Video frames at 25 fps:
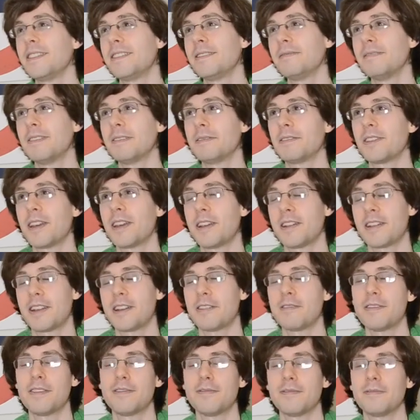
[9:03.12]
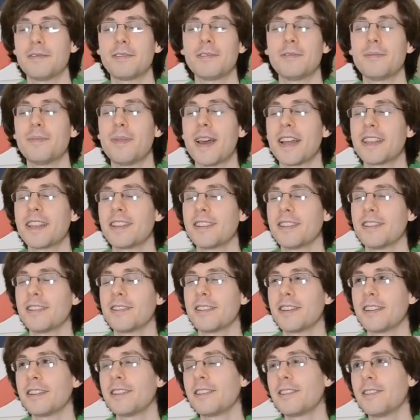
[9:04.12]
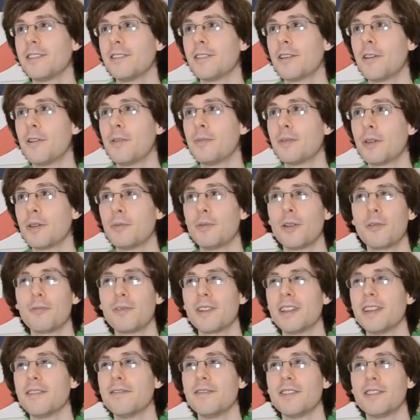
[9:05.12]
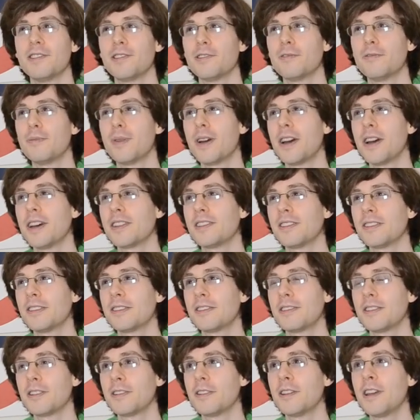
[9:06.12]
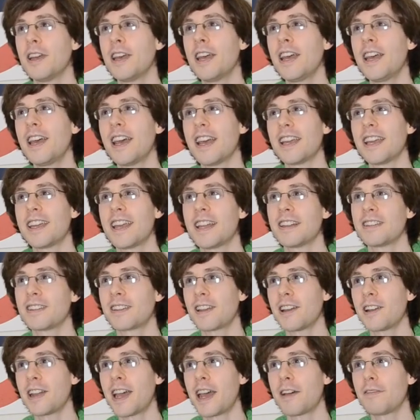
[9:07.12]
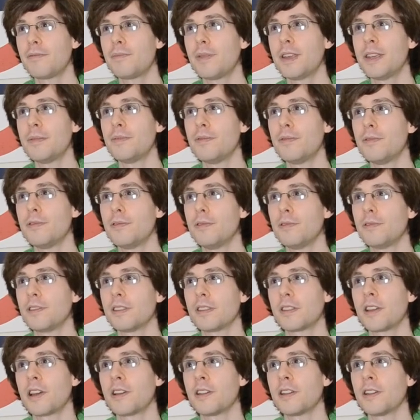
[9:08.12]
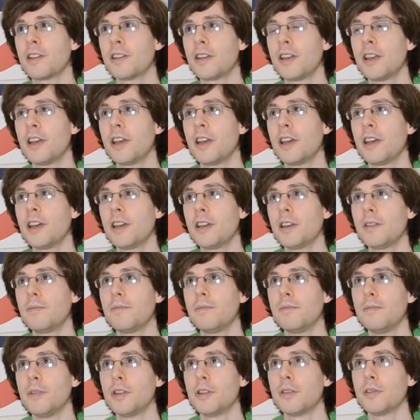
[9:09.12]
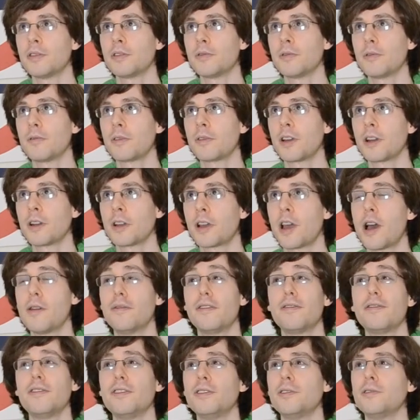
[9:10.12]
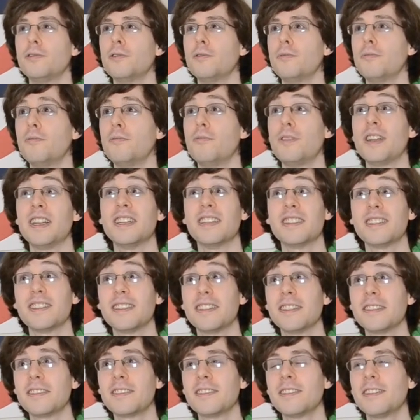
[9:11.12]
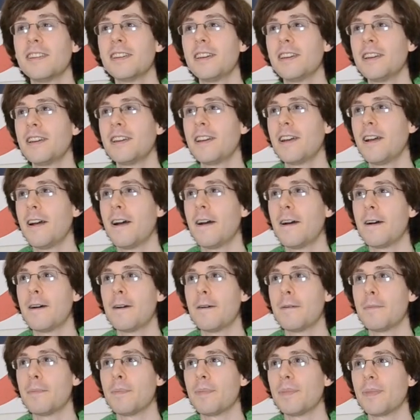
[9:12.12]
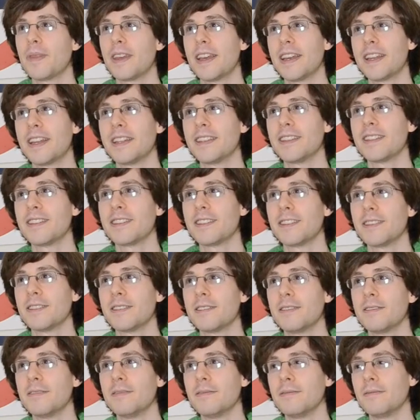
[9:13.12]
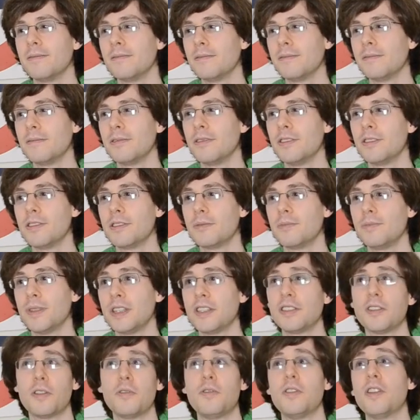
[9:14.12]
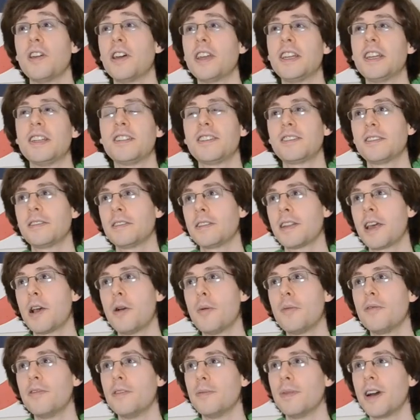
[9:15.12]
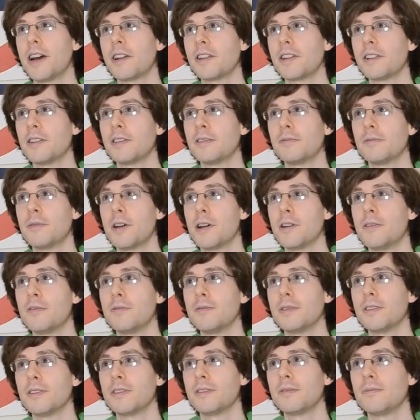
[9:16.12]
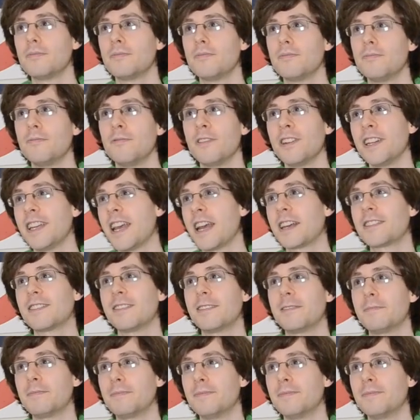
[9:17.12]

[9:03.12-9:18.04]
it turned out even sort of better than I could have hoped. I'm not really a visual person, so again, to kind of have people to kind of, you know, sort of kind of cover for your weaknesses, and to just be so nice and helpful about it as well was really excellent.